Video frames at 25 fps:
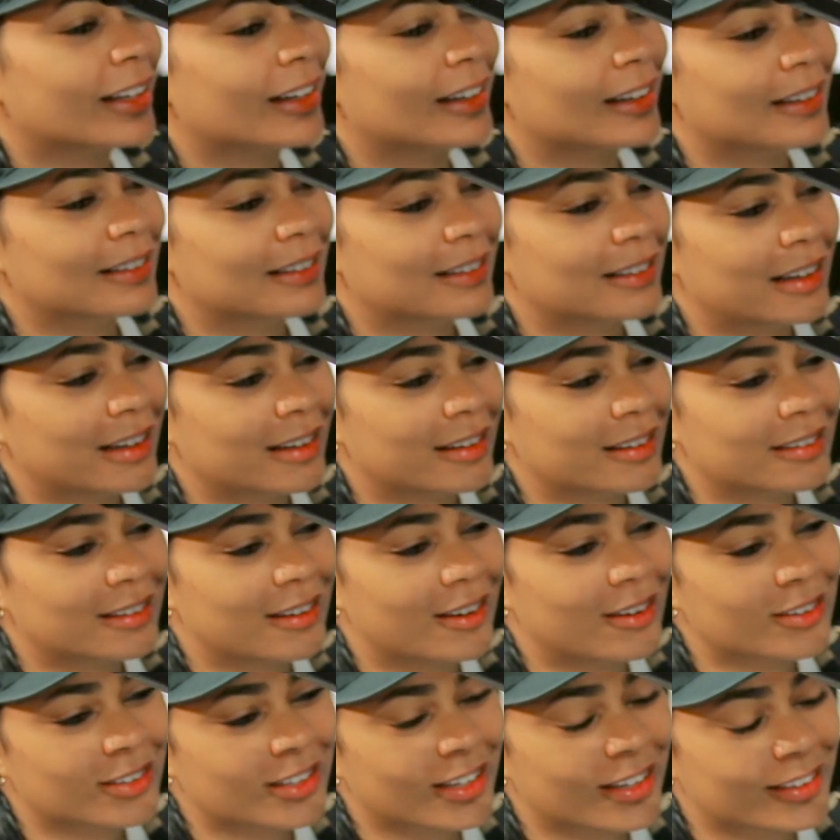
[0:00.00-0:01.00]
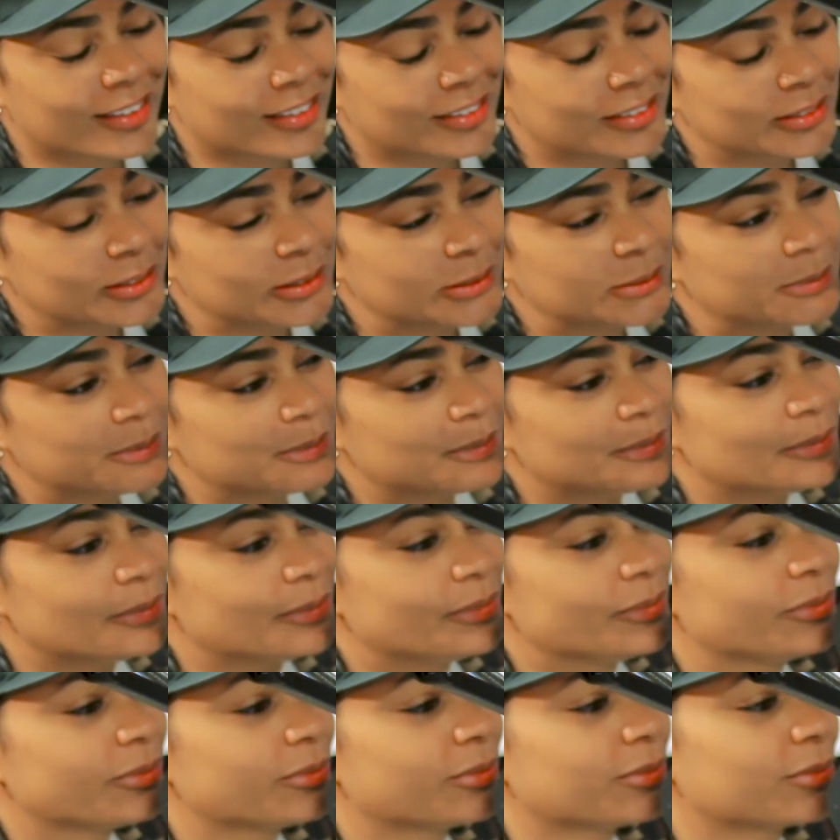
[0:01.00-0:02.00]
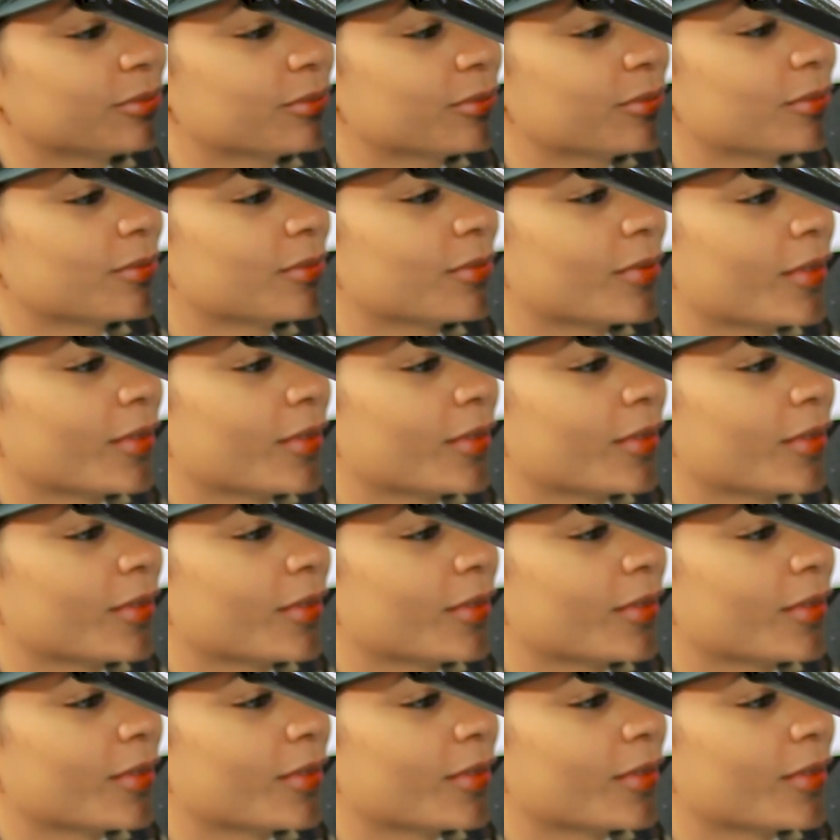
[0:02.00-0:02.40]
That happened, yeah, for sure.